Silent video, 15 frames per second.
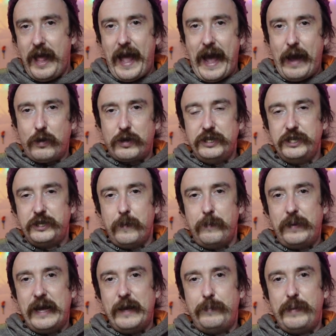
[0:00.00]
how can you
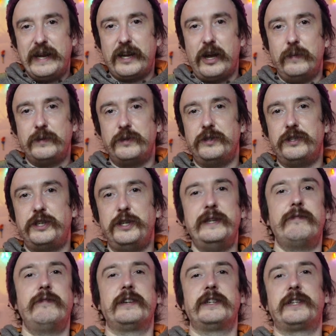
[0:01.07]
compare pickups from two
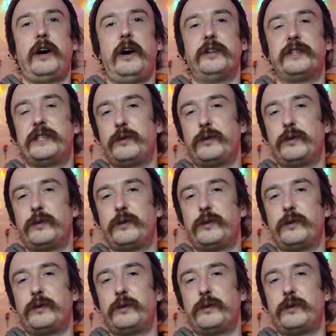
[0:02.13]
different guitars?